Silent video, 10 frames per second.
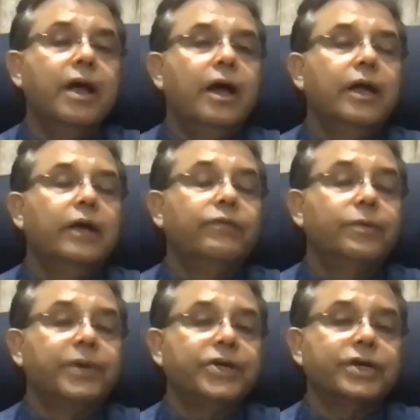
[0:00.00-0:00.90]
If
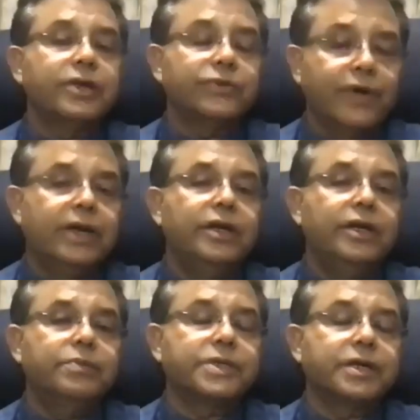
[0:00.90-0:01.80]
the patient has very
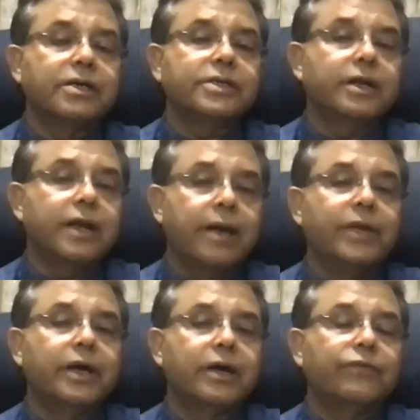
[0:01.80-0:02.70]
deep scars, then
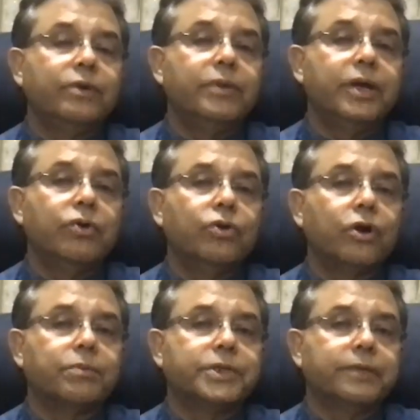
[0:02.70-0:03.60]
MNRF will be a good
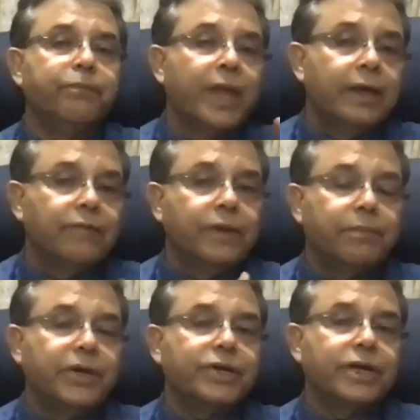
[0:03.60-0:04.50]
option. If the
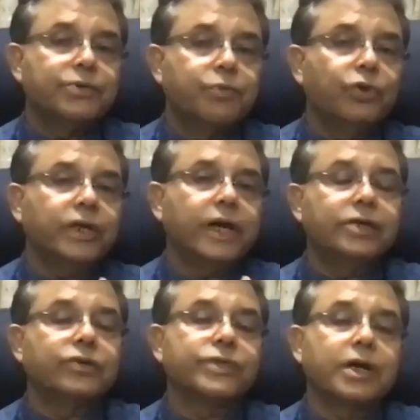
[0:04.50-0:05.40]
patient has both
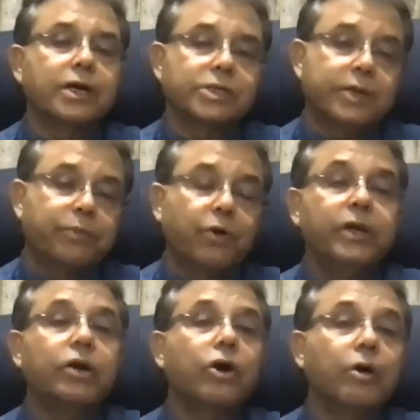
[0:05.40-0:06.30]
kinds of scars, then
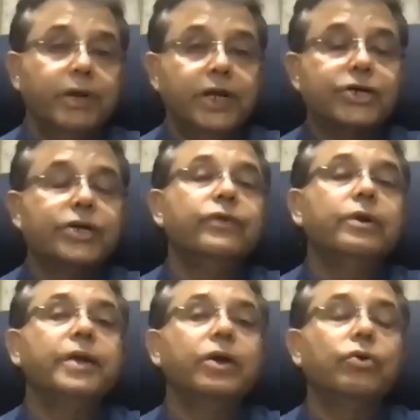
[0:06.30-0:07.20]
probably a combination will
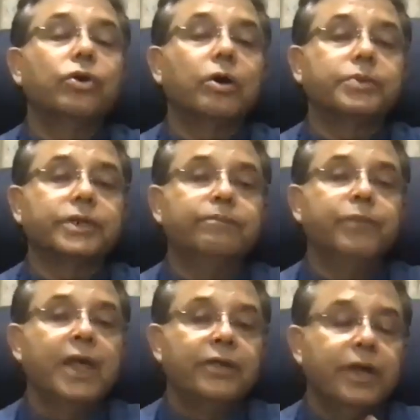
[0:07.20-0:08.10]
be a good option.
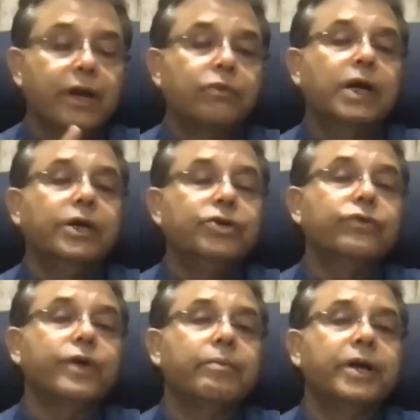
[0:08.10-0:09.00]
The advantage
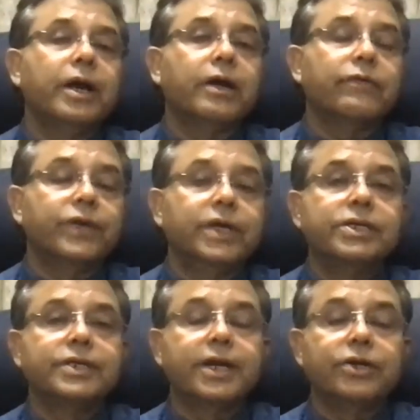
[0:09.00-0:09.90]
of MNRF
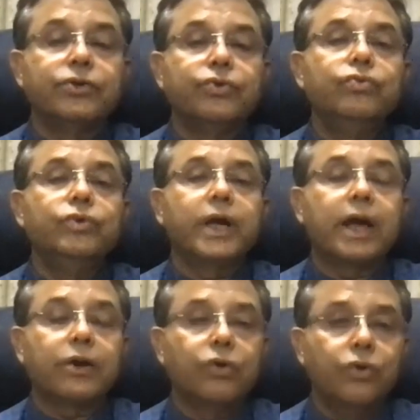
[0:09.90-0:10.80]
is that you
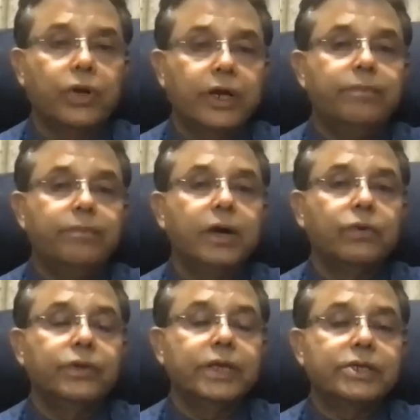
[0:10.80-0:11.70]
can go deep
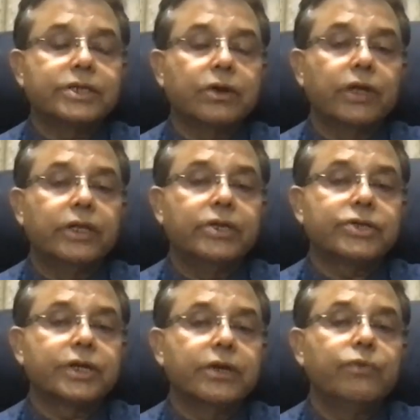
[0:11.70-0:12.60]
down in the
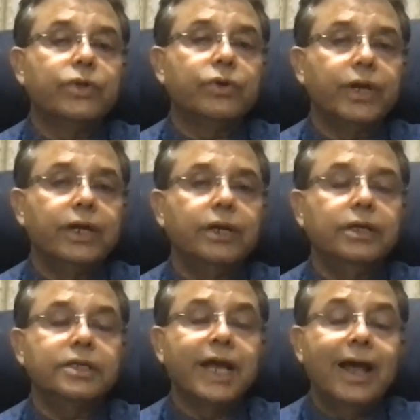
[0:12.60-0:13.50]
skin with your
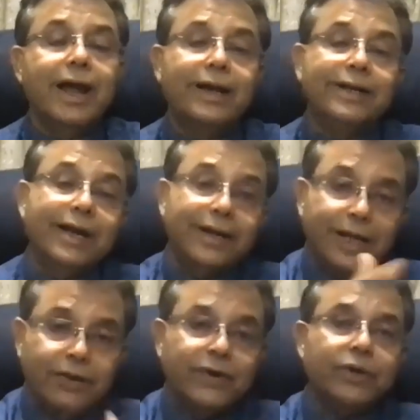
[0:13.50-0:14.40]
needles and then
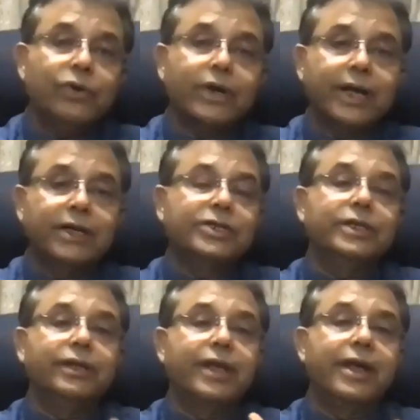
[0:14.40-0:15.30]
deliver your
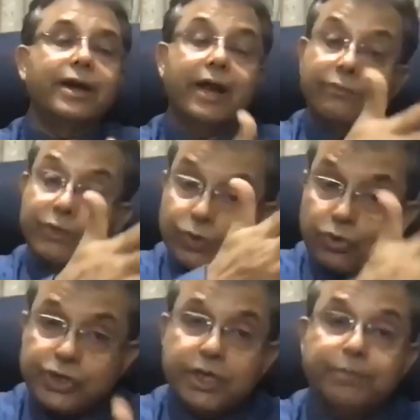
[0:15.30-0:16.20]
energy there, and which
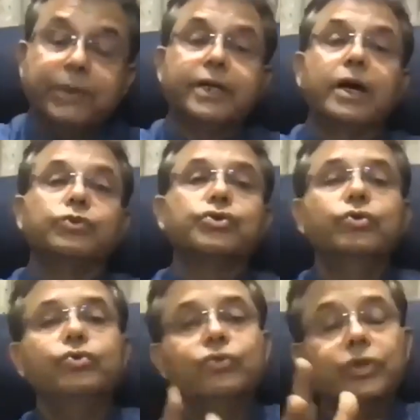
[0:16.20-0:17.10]
goes deeper down.
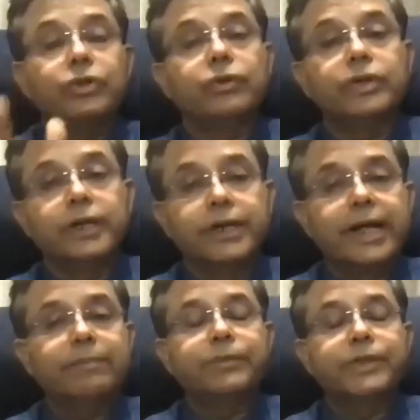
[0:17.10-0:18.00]
So the
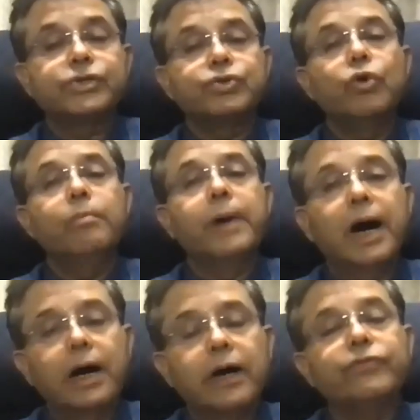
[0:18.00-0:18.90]
depth is no
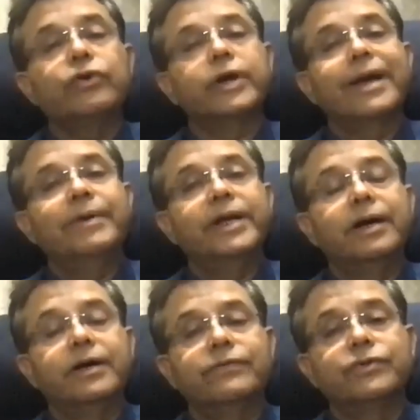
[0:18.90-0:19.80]
bar for
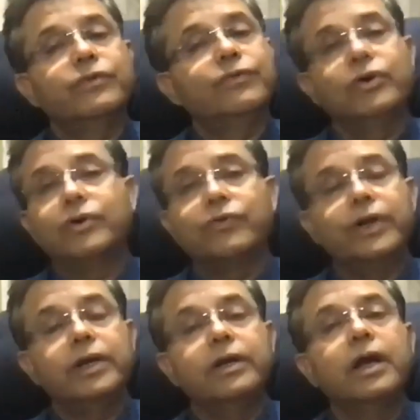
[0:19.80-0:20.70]
MNRF. So if you are
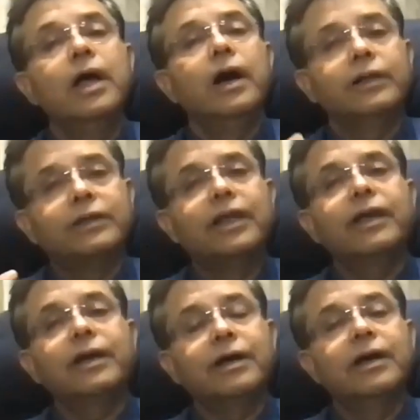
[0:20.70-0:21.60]
treating a thick,